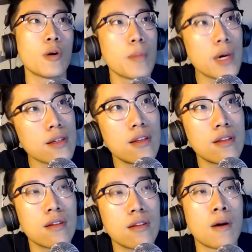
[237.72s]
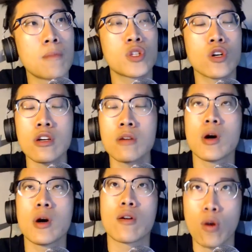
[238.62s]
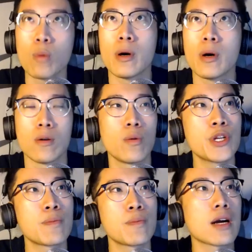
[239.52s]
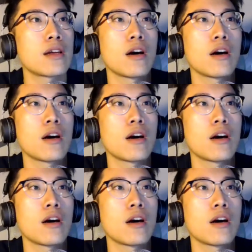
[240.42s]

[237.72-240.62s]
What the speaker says: Martin, talking about global, which market